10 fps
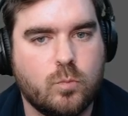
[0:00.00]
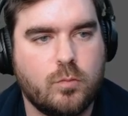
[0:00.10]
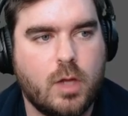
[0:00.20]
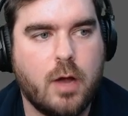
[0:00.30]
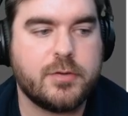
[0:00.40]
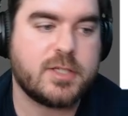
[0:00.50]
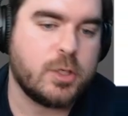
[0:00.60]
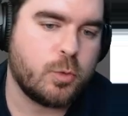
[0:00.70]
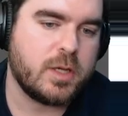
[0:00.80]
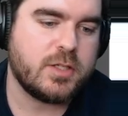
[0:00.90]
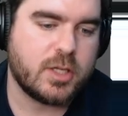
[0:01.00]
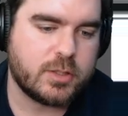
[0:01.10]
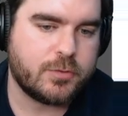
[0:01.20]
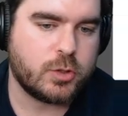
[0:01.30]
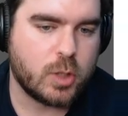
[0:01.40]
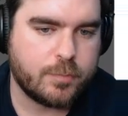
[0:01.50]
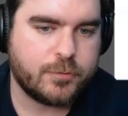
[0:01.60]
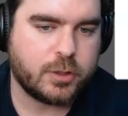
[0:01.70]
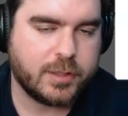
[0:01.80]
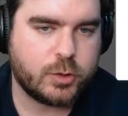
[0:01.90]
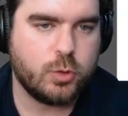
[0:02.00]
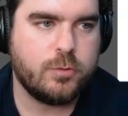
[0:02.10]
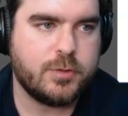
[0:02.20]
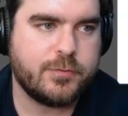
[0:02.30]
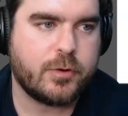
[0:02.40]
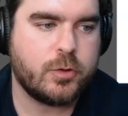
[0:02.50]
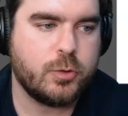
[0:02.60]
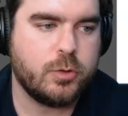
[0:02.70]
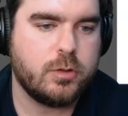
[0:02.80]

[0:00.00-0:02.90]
Obviously, Green Sun's off the top for Collect Oof is very good.